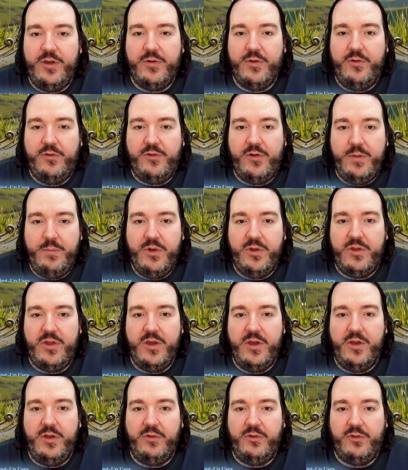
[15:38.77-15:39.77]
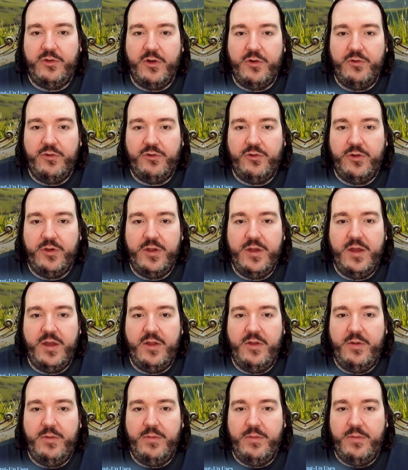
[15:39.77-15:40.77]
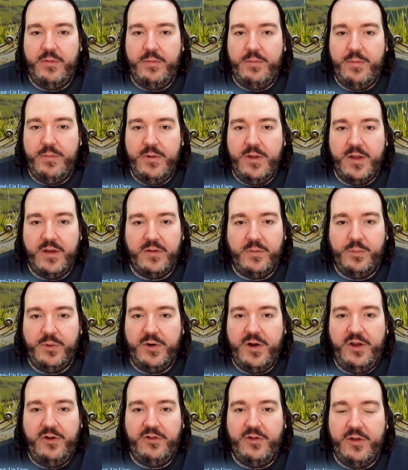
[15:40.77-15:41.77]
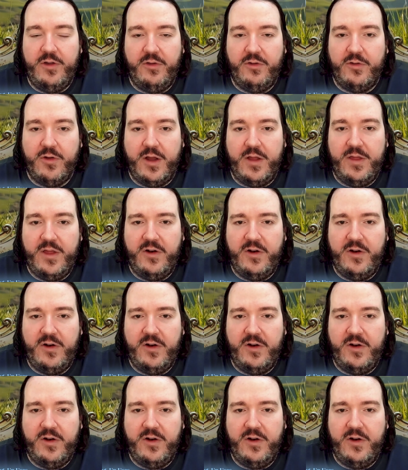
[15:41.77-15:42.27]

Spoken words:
contributing socially and in exploration and so on,